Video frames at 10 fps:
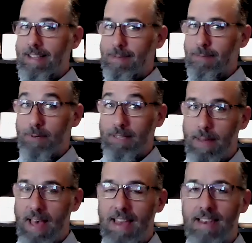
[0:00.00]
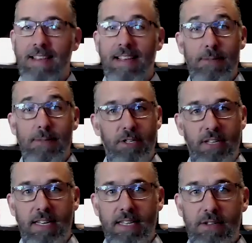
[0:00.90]
It's really bad,
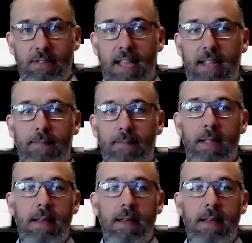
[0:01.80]
especially the diesel tank.